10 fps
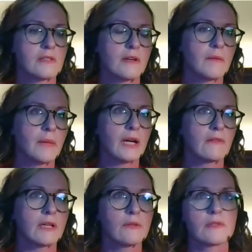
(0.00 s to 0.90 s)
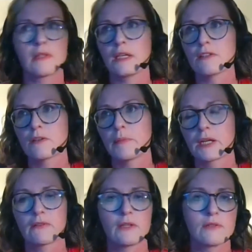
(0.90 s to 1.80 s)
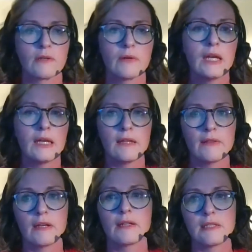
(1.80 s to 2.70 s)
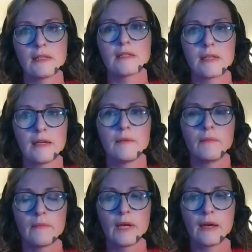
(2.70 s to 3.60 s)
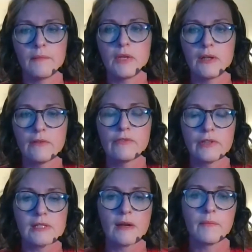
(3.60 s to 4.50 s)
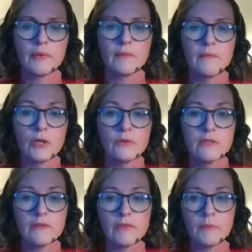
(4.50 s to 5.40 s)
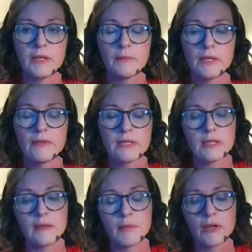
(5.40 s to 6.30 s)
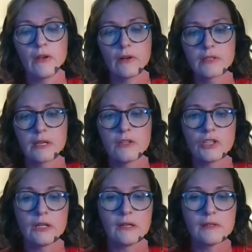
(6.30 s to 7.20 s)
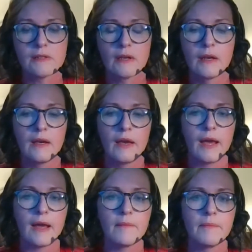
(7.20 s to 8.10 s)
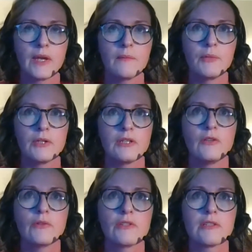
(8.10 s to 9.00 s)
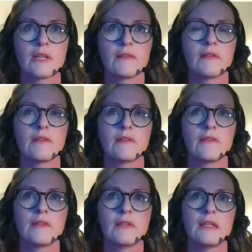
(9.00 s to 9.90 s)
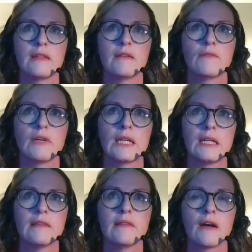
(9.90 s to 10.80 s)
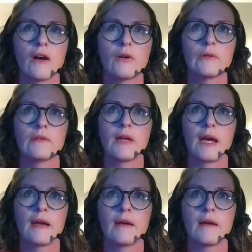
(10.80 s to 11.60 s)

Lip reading: design backgrounds, theatre backgrounds. So in the lighting team, for example, most of the people in the team are not engineers. But you understand that really the whole